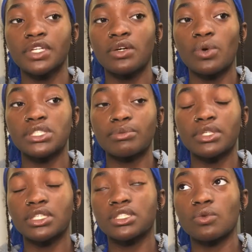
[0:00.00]
what's
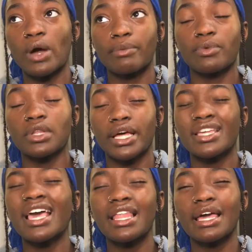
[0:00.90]
something good to wipe? Like,
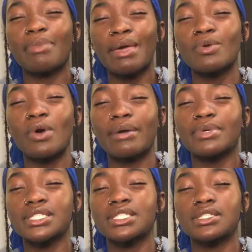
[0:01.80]
yeah, like a baby wipe,
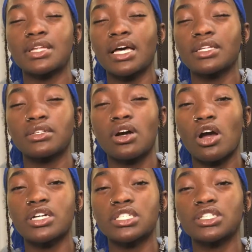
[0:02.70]
because it's not
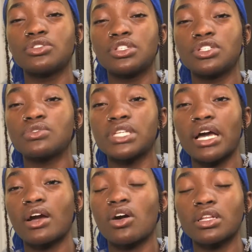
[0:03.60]
harsh, and you can use
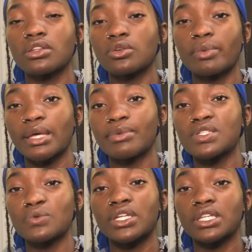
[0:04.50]
that on little
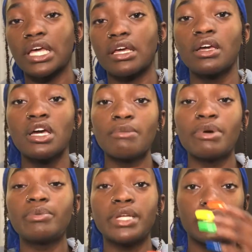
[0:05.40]
babies when they
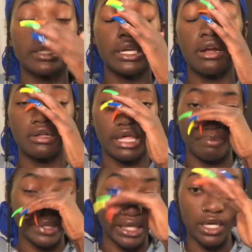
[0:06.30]
poop down there or like
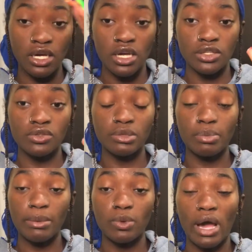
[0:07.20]
pee. Use a
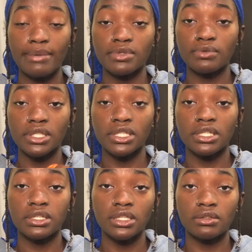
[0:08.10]
baby wipe to really
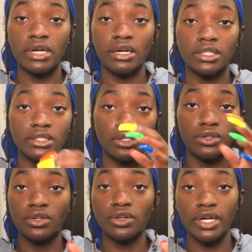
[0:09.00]
clean around it. Don't
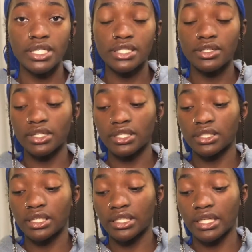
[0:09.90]
go crazy or
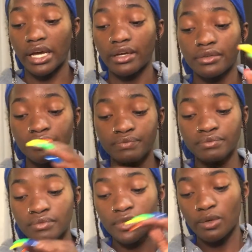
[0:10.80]
nothing like that,
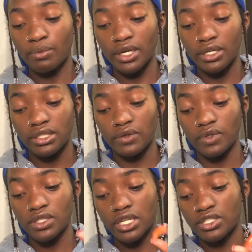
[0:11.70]
but
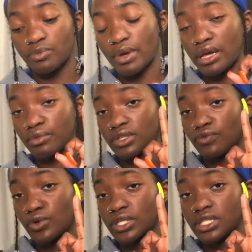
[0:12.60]
definitely change your pad within
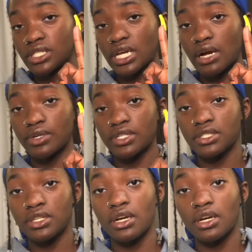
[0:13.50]
4 to 6 hours.